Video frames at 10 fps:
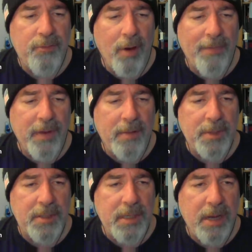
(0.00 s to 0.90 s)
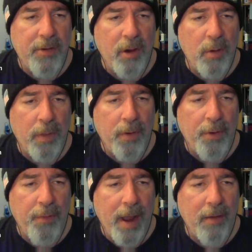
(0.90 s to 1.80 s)
Drafted him just a year ago in the
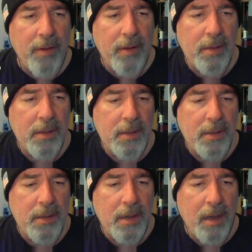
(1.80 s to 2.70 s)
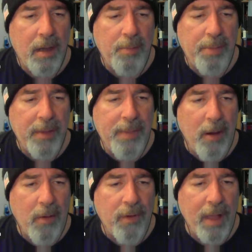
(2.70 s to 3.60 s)
third round. Big,
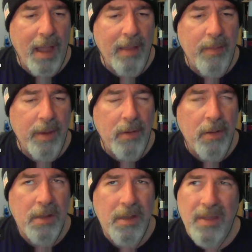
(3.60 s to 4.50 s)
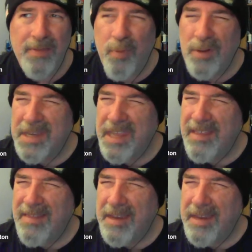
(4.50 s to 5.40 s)
powerful guy in the middle. Wasn't
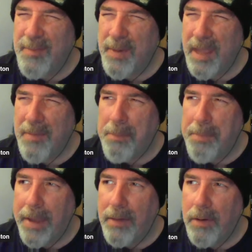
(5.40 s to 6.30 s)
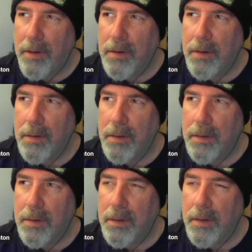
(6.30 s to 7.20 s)
he? Didn't he spend time at Baylor?
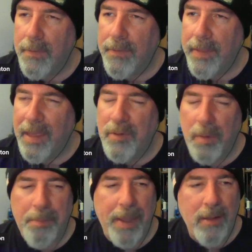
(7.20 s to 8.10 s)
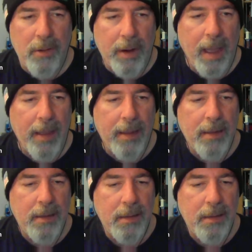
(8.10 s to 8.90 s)
I think he was a Baylor guy.